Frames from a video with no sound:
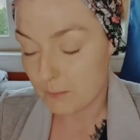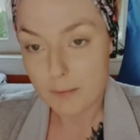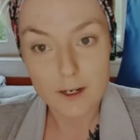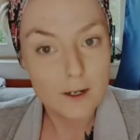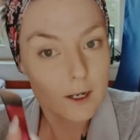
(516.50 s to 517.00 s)

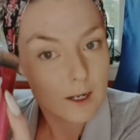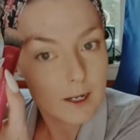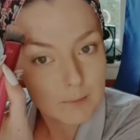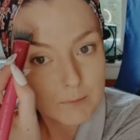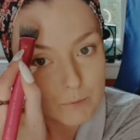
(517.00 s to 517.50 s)
but
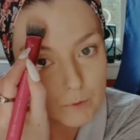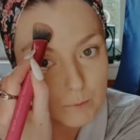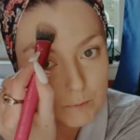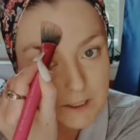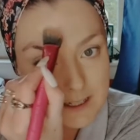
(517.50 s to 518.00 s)
I'm
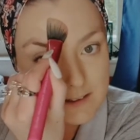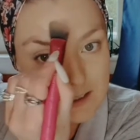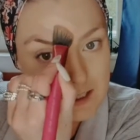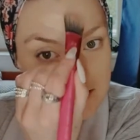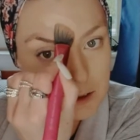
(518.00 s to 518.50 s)

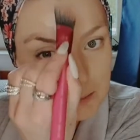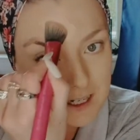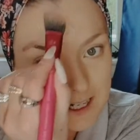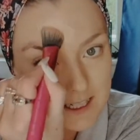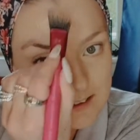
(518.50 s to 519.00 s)
pleasantly
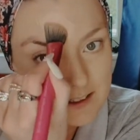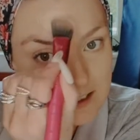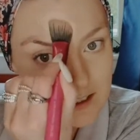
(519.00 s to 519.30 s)
surprised.